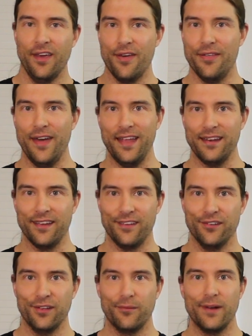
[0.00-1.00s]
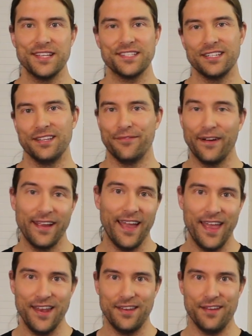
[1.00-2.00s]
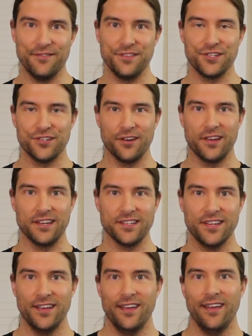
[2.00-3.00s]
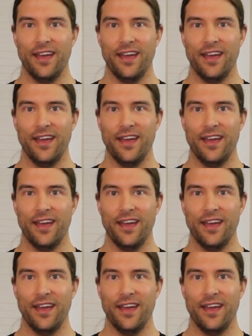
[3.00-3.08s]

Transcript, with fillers: Then you can rest at the very end of the circuit